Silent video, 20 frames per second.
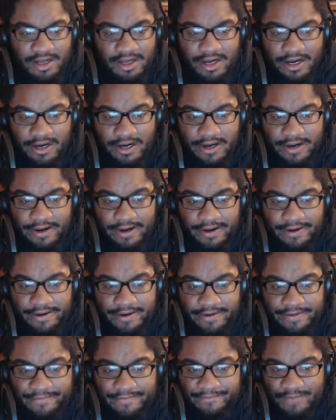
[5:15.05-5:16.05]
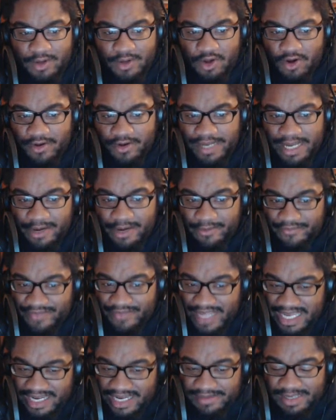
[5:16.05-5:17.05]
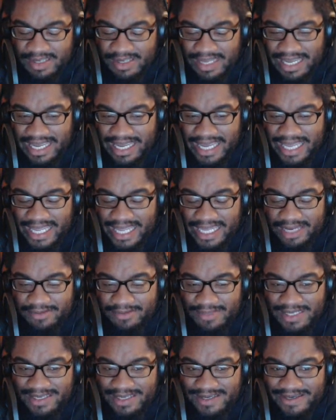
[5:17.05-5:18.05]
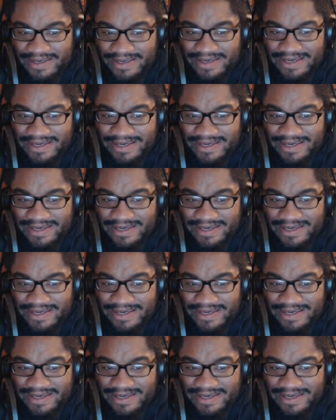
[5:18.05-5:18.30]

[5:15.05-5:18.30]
calling out enemy